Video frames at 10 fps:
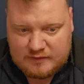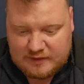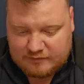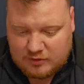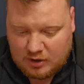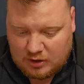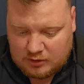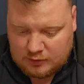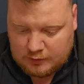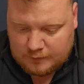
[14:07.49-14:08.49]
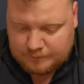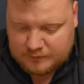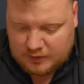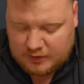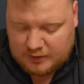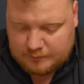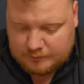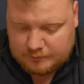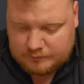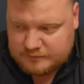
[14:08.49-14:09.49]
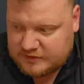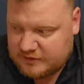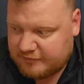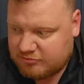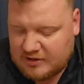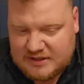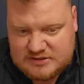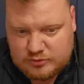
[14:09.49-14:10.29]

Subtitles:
They've got the Freeze,